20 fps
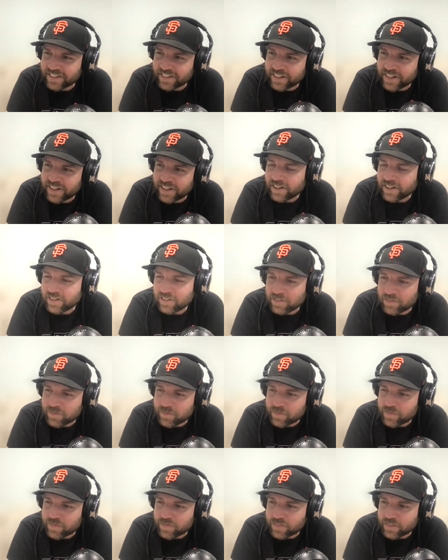you know,
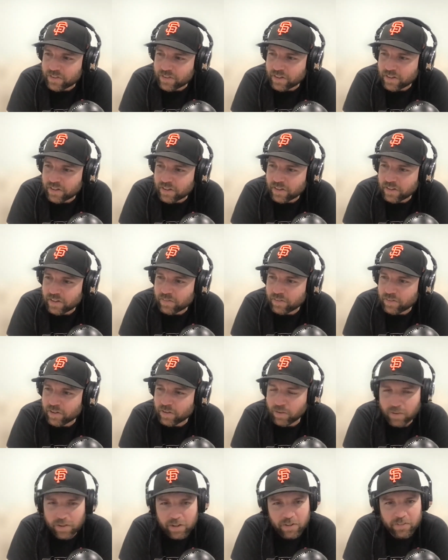be
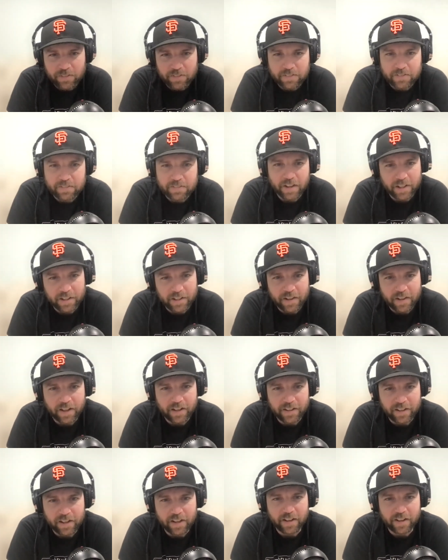a real dick,
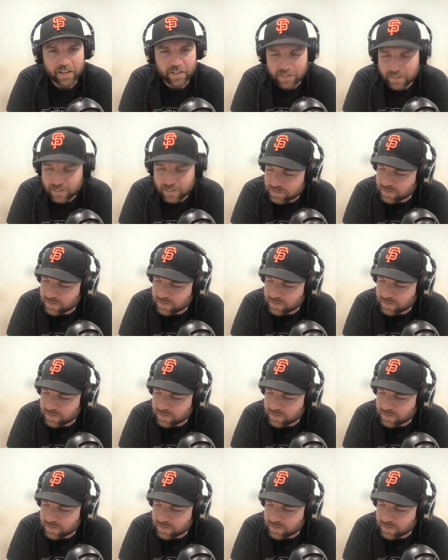that guy.